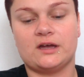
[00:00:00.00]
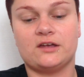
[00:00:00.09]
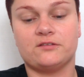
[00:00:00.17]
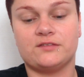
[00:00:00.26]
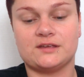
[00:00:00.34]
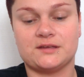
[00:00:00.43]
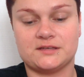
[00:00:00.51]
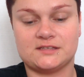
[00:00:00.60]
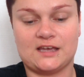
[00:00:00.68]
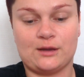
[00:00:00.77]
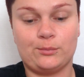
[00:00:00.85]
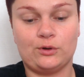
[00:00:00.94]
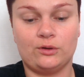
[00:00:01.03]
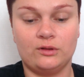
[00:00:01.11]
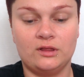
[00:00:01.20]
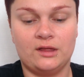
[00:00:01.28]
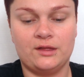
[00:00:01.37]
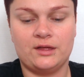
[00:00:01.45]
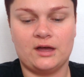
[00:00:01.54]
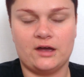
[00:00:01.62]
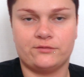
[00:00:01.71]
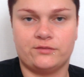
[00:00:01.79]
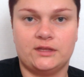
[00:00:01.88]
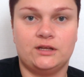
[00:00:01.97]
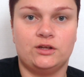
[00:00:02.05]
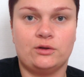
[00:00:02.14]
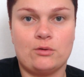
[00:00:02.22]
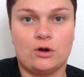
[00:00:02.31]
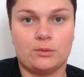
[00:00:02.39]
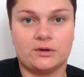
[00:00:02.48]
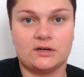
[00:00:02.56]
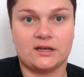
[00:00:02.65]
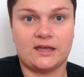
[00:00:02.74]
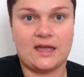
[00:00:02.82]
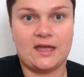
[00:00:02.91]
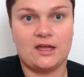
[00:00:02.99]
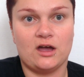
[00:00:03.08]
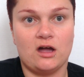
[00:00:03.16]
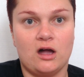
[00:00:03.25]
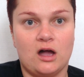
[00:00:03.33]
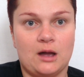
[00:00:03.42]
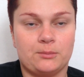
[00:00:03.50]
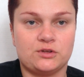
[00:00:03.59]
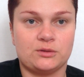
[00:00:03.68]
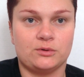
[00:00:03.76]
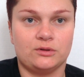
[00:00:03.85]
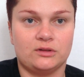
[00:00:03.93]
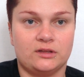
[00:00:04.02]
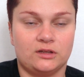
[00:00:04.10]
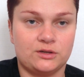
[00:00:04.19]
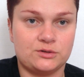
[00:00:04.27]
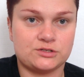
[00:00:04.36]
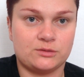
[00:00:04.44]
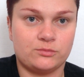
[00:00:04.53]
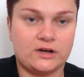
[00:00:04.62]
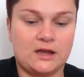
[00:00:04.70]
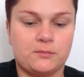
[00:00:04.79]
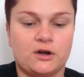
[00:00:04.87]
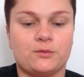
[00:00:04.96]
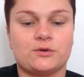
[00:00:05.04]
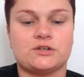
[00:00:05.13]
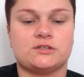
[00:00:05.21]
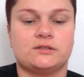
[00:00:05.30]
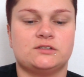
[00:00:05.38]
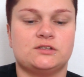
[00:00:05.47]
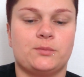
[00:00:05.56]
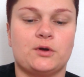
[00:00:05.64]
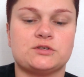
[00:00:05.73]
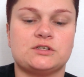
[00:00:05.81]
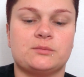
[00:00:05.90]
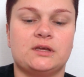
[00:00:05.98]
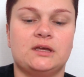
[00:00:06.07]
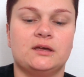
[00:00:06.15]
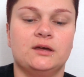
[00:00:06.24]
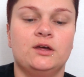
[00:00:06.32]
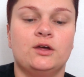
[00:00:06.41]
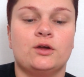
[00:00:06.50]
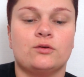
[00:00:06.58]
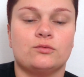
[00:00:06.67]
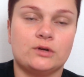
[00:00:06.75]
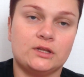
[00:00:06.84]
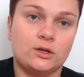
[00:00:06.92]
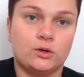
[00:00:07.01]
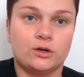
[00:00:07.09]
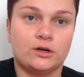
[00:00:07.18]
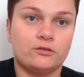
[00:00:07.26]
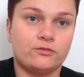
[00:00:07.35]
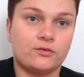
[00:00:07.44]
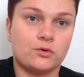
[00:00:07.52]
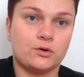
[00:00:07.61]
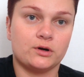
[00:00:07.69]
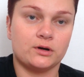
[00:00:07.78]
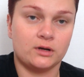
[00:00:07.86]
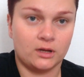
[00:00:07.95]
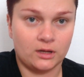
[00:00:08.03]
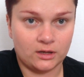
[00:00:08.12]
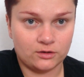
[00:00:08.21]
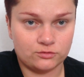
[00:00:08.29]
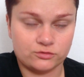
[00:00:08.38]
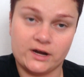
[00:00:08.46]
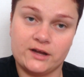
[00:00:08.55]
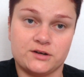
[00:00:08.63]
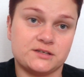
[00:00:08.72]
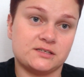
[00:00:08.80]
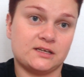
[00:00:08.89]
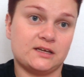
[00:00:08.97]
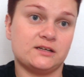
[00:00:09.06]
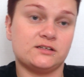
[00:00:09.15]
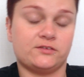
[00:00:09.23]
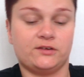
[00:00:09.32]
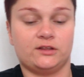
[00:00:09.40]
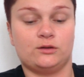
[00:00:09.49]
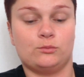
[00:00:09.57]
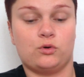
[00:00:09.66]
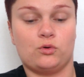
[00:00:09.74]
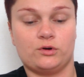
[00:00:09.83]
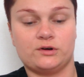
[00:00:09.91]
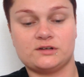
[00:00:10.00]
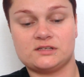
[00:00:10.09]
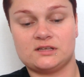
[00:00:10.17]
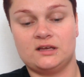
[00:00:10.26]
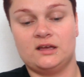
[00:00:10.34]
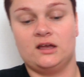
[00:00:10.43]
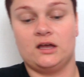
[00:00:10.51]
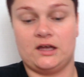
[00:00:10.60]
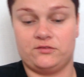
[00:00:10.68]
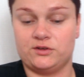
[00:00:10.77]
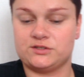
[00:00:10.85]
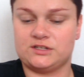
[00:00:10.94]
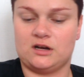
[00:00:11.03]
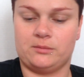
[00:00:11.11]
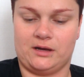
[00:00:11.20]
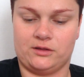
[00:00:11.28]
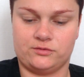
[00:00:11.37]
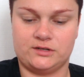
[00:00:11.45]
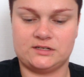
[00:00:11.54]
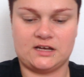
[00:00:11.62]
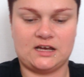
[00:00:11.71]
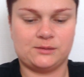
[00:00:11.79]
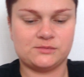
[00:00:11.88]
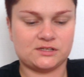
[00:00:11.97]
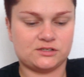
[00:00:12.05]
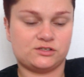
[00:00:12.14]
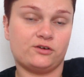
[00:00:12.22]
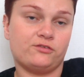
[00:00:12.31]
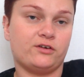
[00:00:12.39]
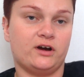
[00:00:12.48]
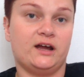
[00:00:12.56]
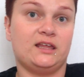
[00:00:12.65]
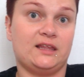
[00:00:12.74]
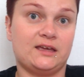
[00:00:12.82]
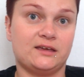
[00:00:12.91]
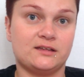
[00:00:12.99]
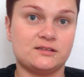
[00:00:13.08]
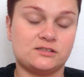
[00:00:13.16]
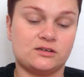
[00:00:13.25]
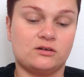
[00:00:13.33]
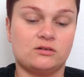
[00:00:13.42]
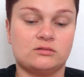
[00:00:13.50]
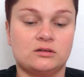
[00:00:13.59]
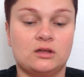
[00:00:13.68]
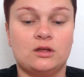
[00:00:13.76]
I have this sample of the new Urban Decay Optimal Illusion Primer, which is supposed to be really good for drier skin to fill in pores. I've used it about 3 times and so far I like it, so